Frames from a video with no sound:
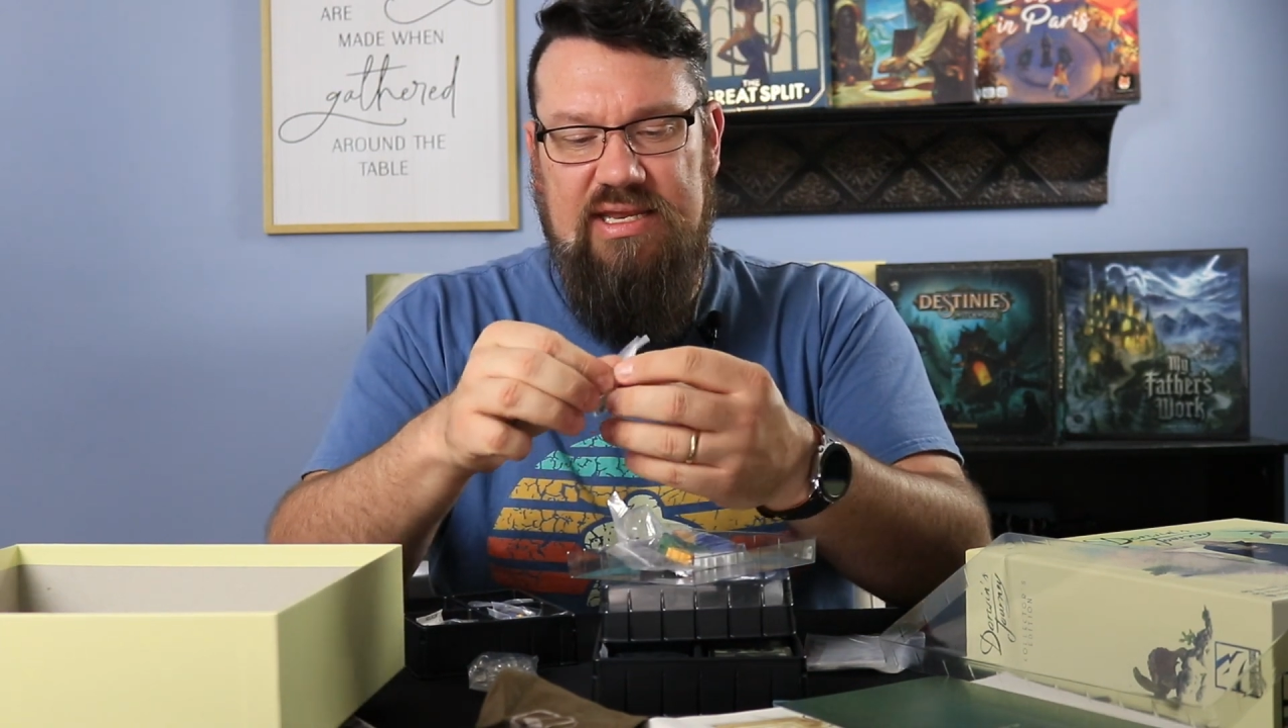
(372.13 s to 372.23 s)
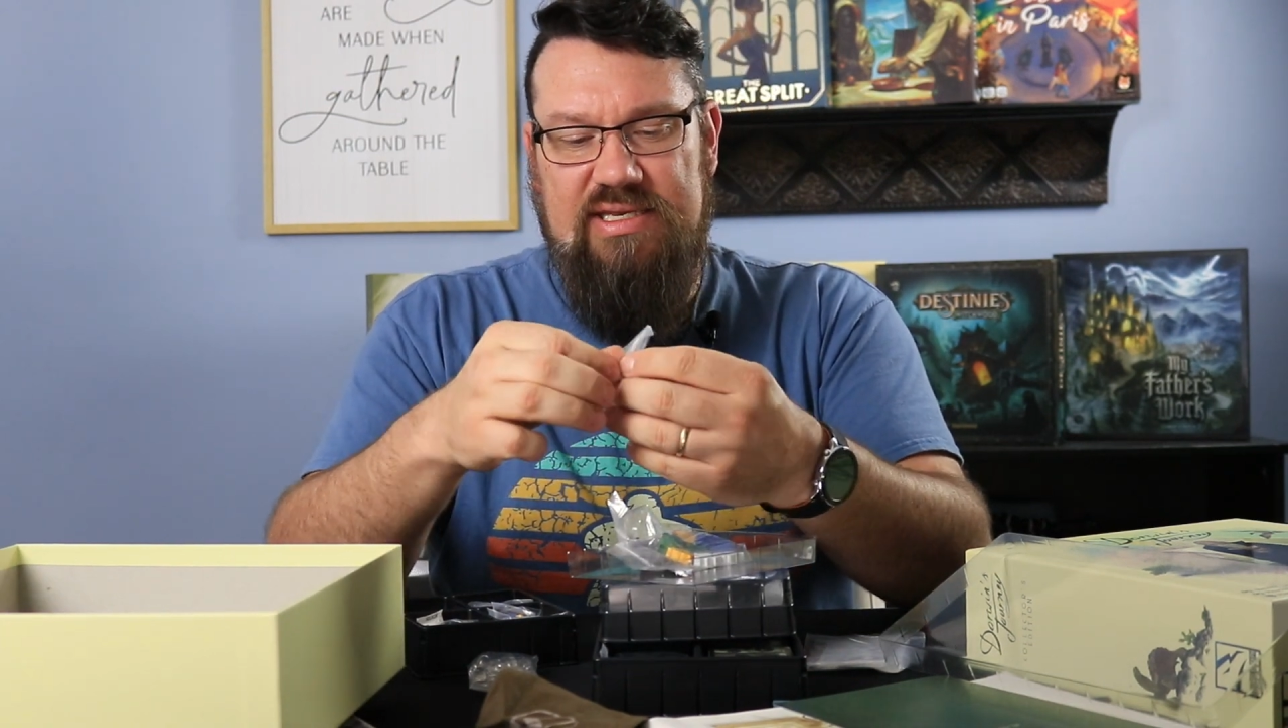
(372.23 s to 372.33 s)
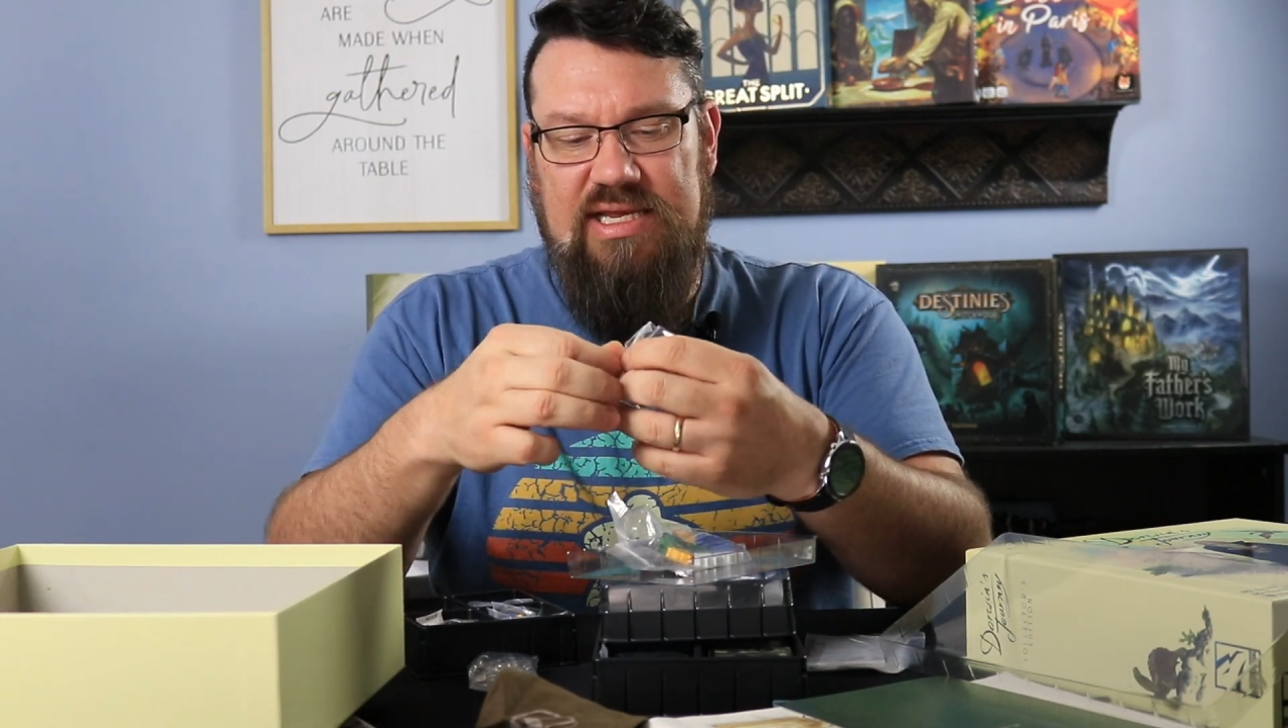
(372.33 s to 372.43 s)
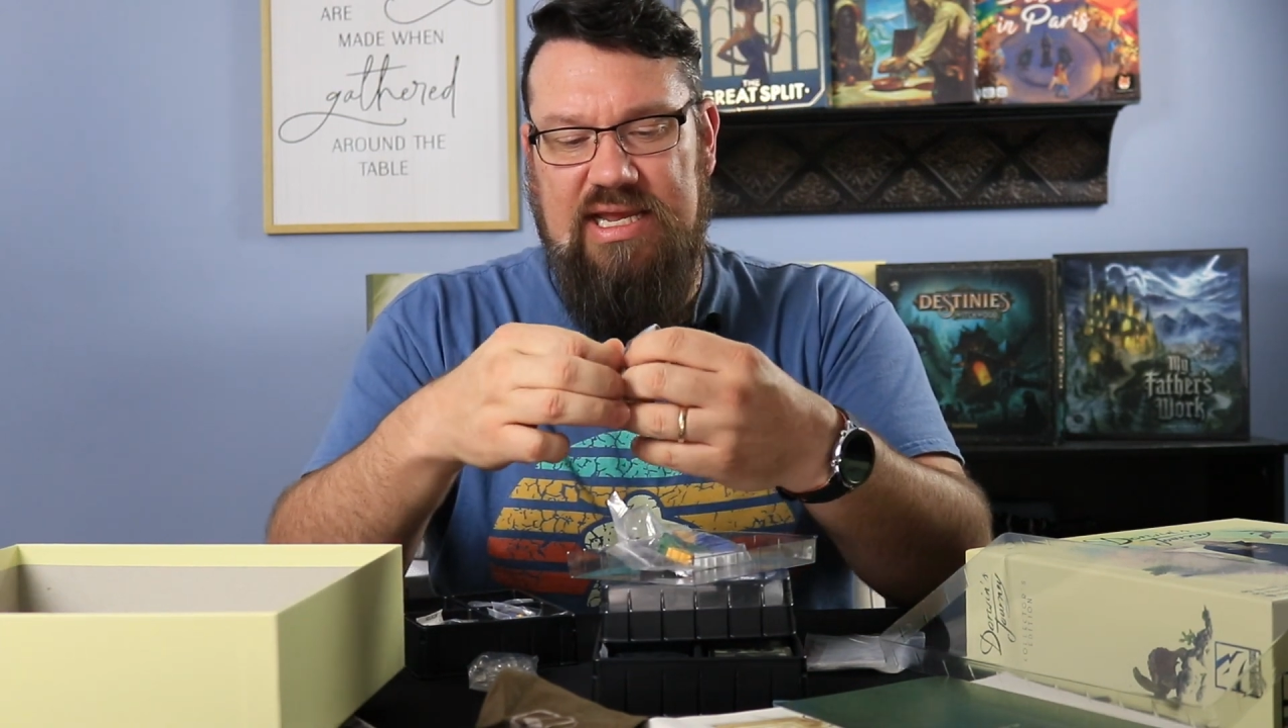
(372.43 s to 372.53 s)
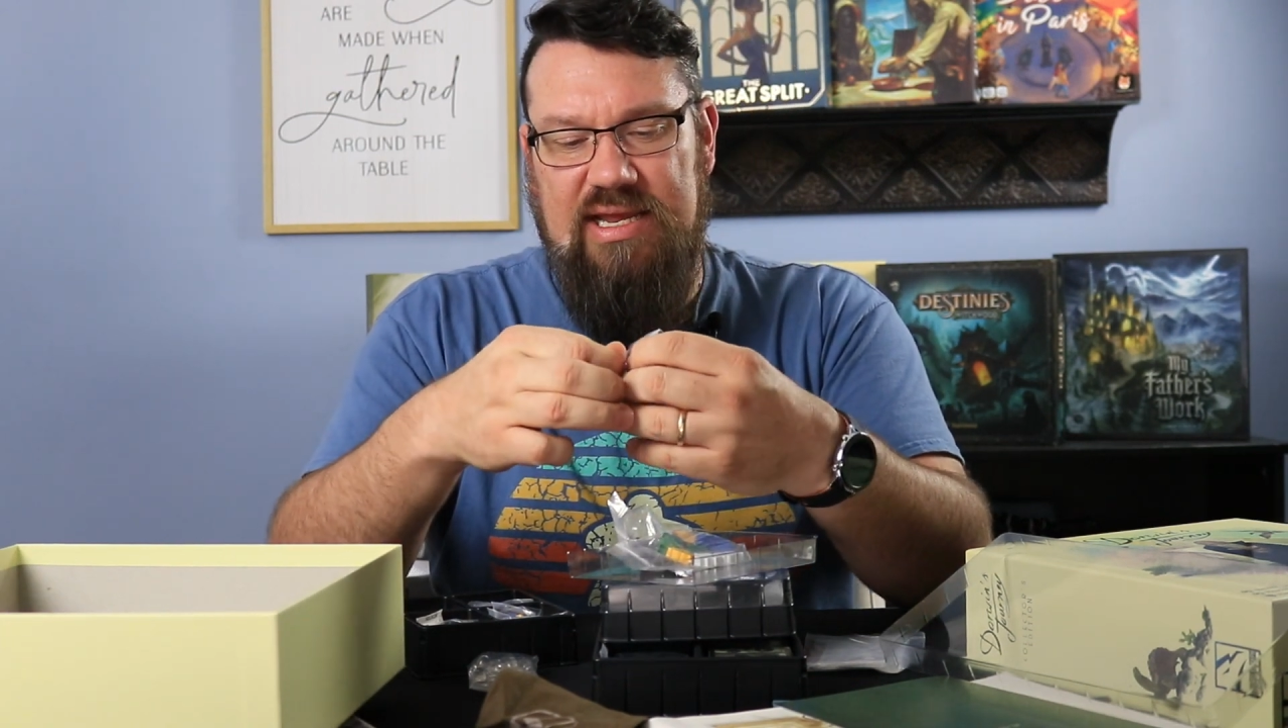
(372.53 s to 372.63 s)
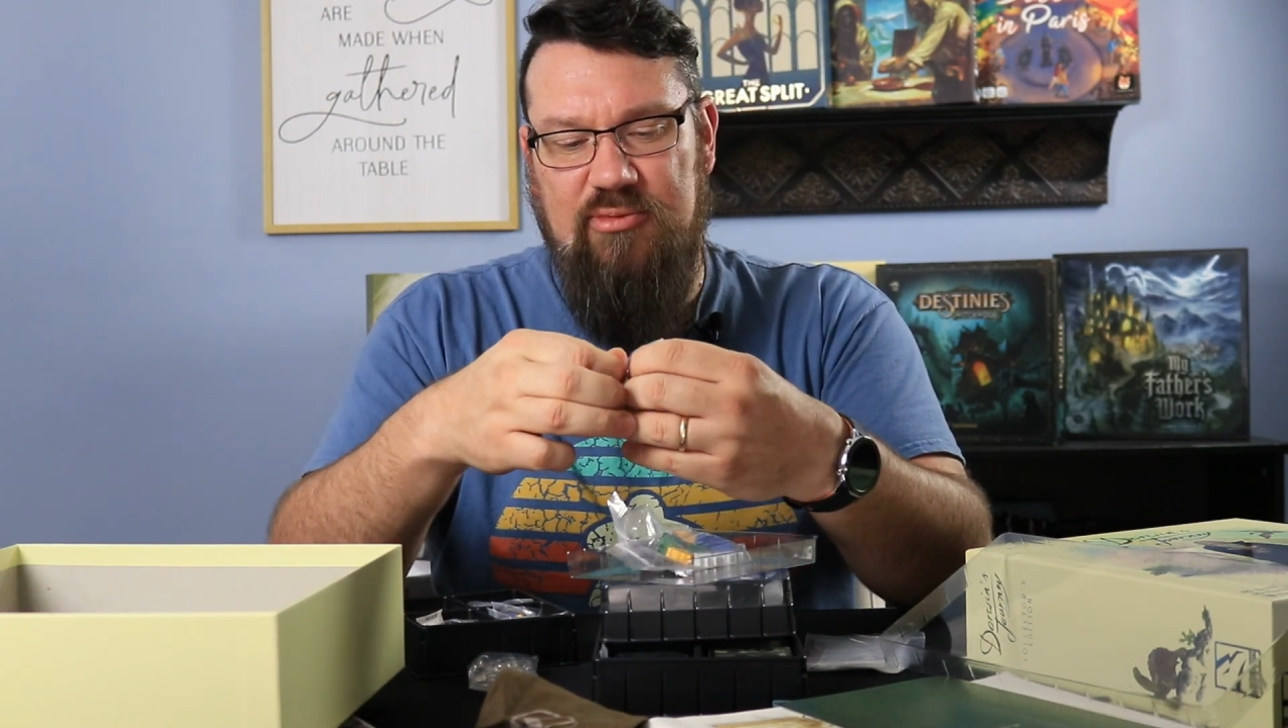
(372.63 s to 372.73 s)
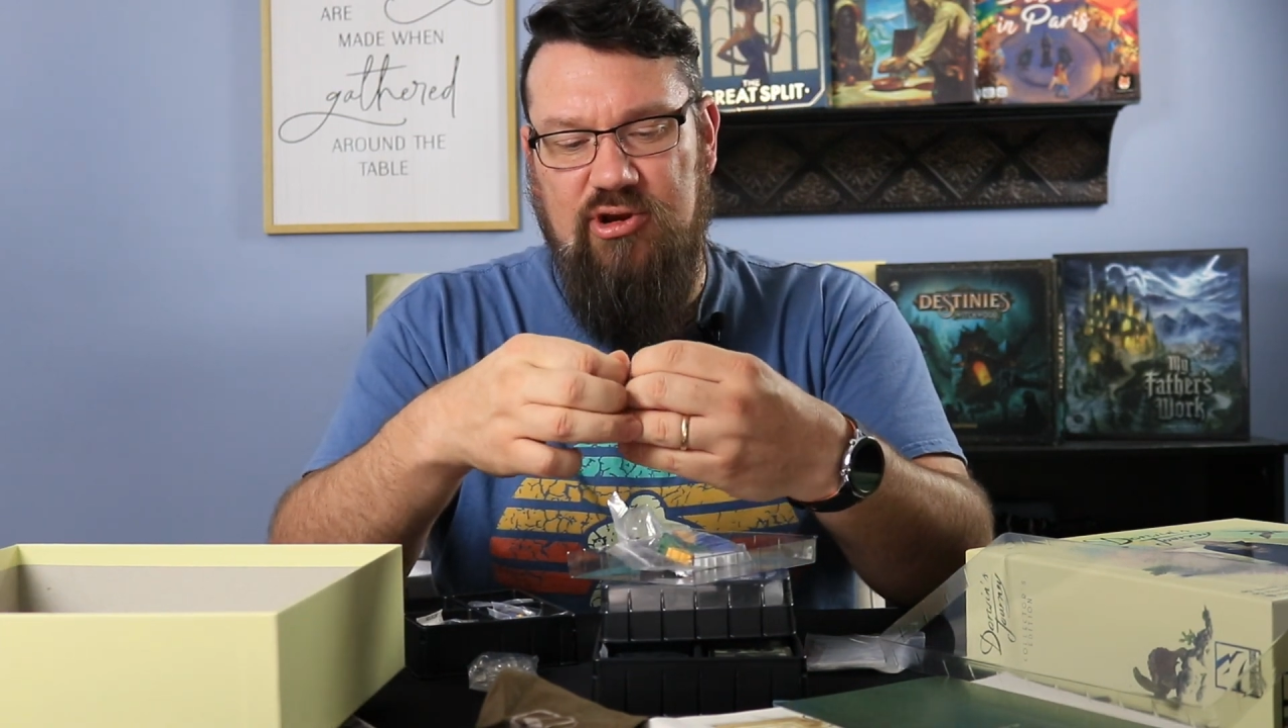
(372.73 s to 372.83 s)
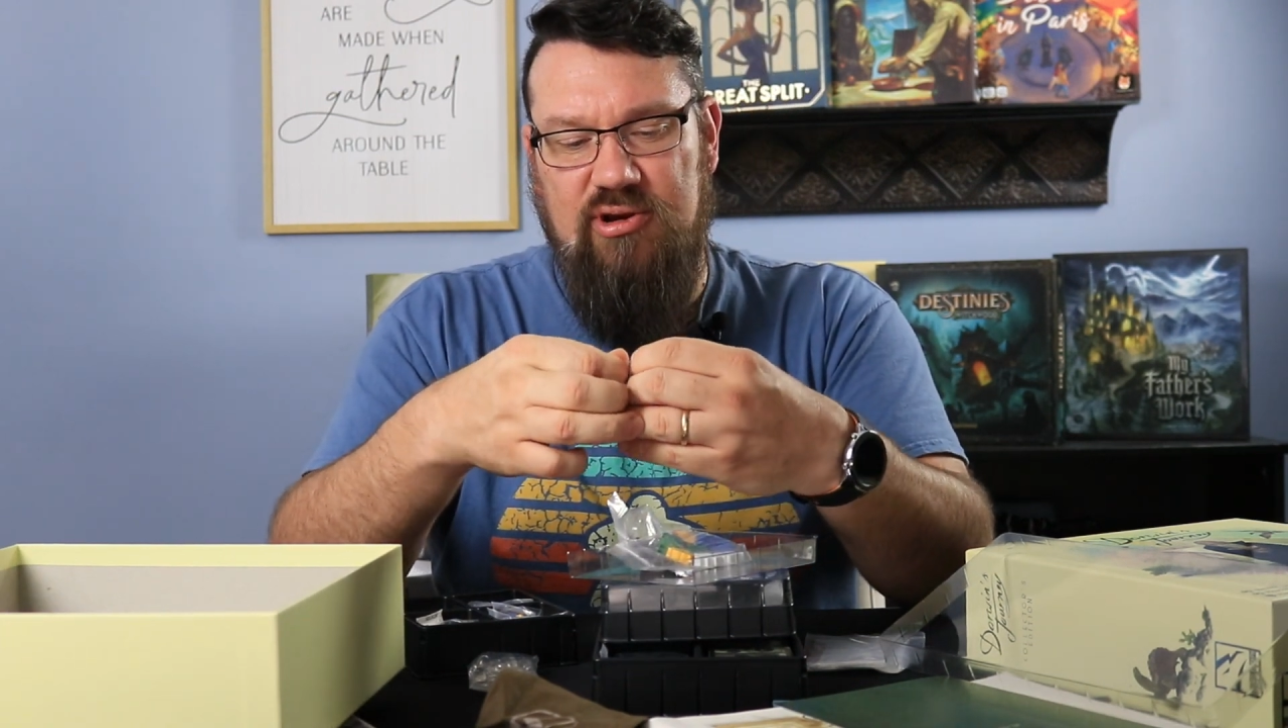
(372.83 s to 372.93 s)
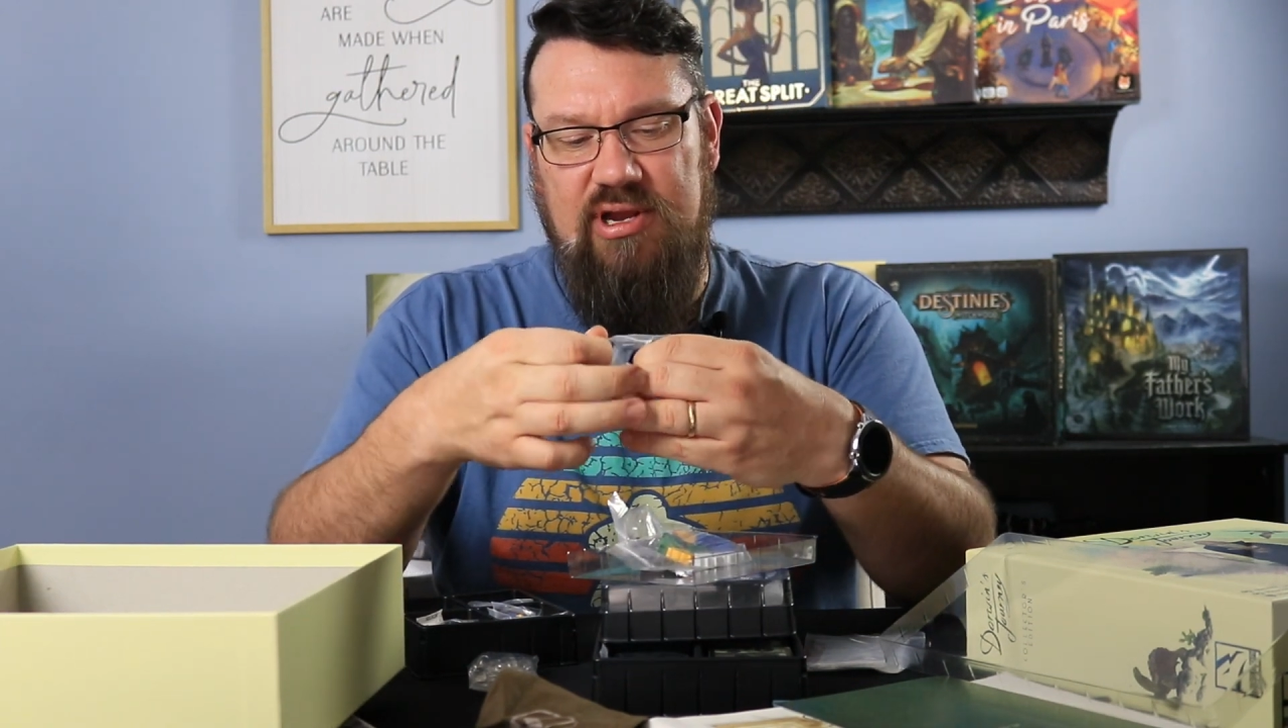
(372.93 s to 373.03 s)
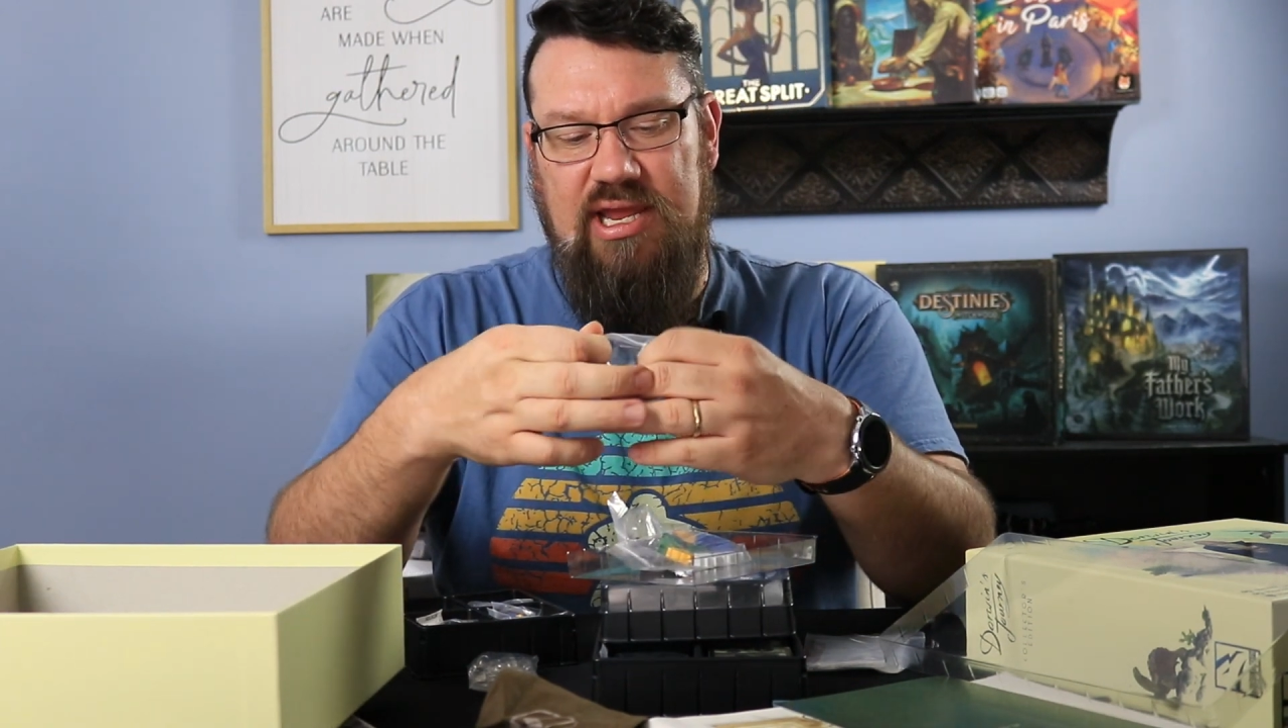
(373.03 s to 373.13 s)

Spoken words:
timer